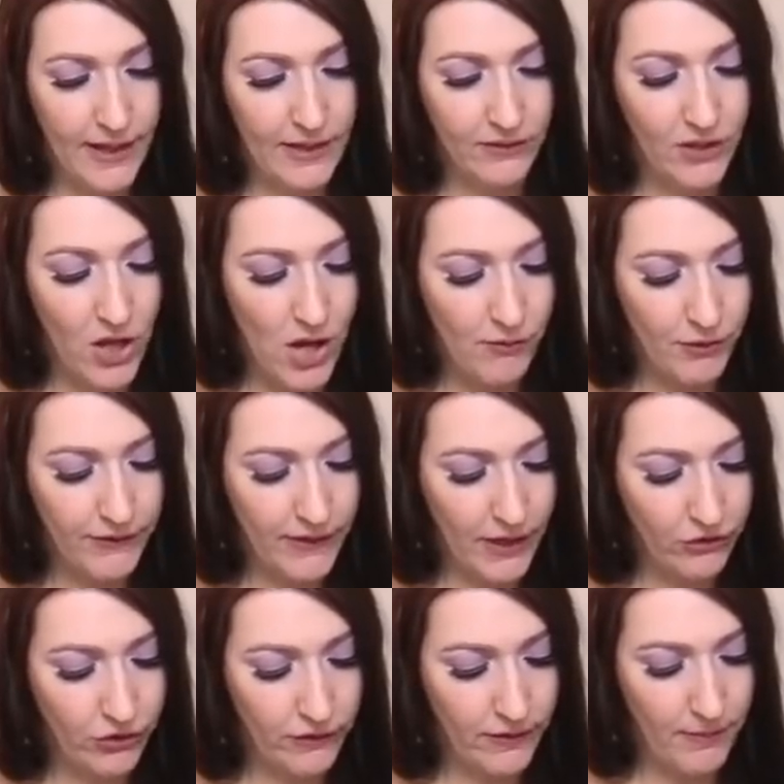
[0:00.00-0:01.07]
and
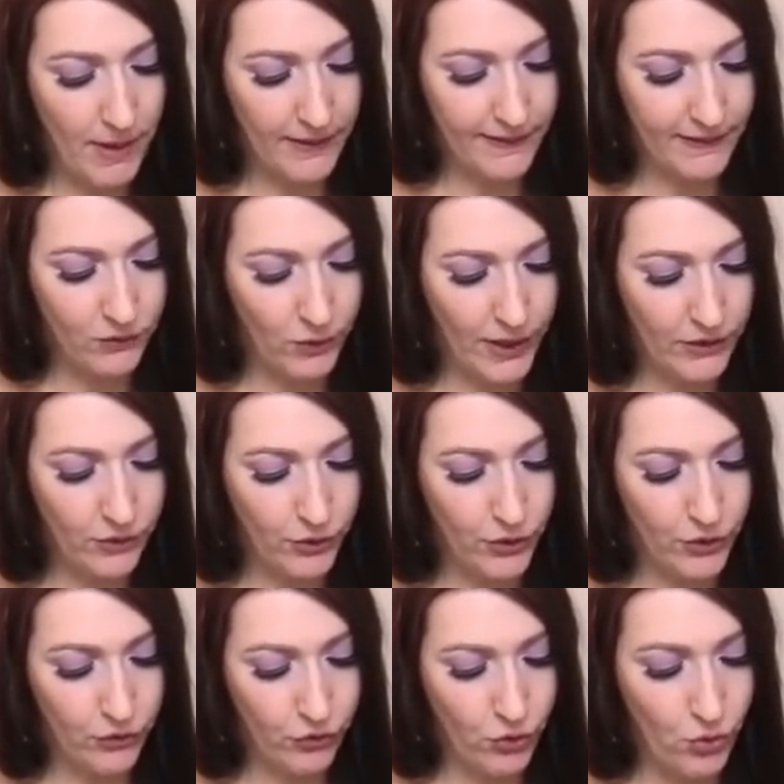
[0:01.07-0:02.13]
conversations about strength or
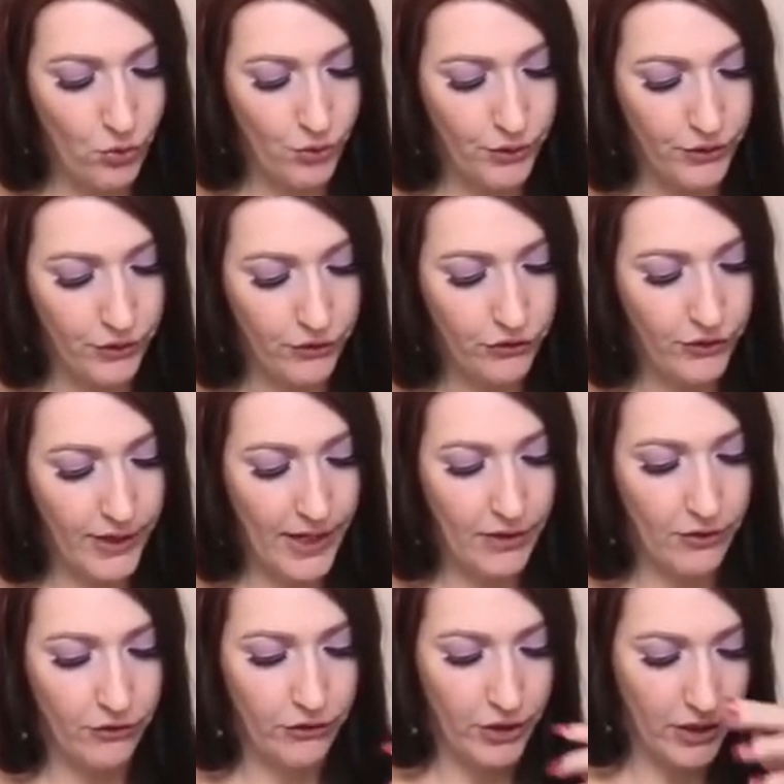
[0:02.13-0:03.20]
control or nurturing
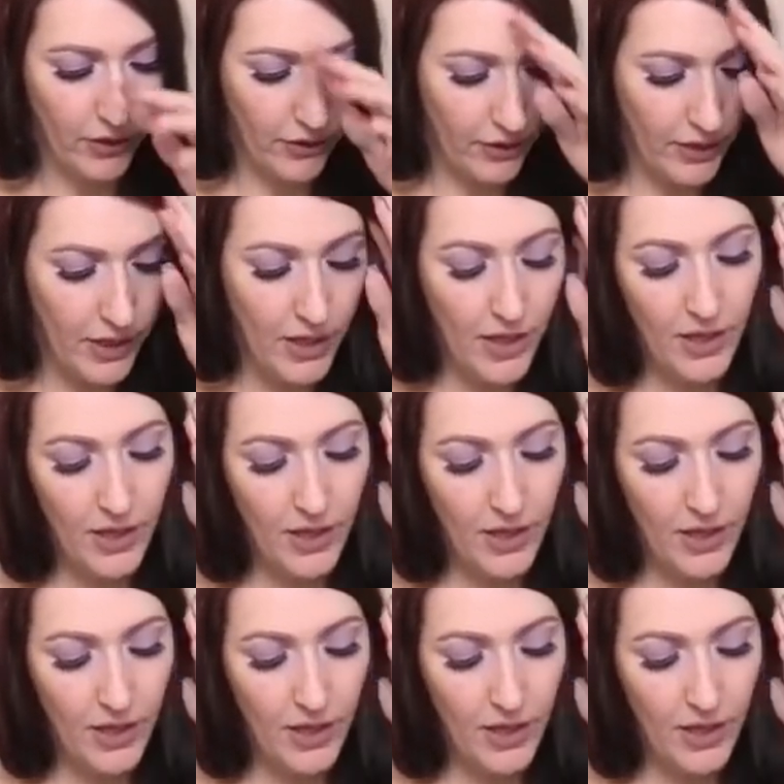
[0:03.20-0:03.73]
energy here.